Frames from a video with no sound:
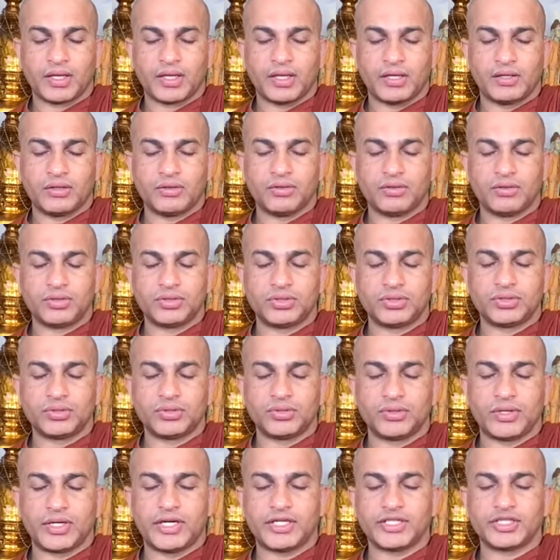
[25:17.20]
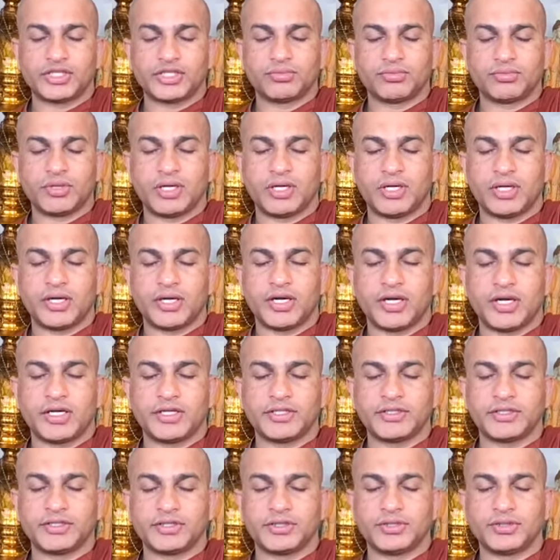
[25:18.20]
And also as far
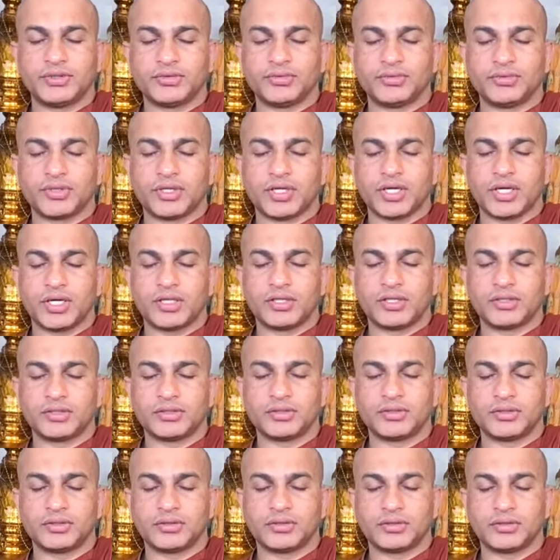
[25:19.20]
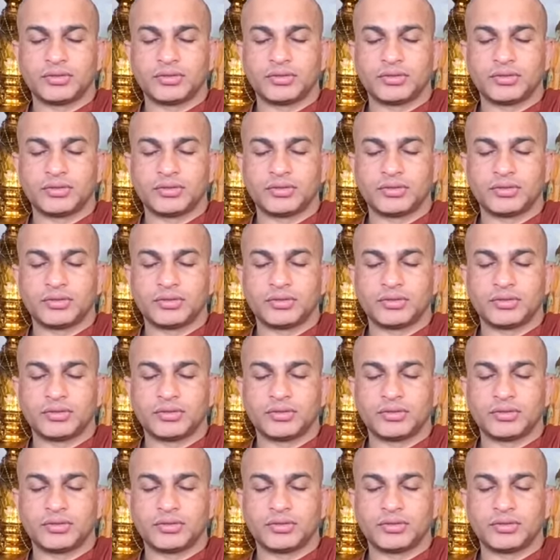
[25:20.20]
as you can